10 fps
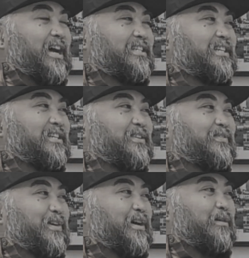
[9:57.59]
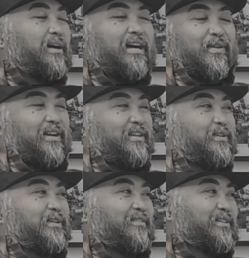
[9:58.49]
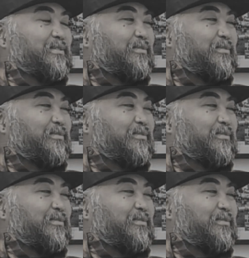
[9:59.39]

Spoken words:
asking you for help. I know how to do it. I've done it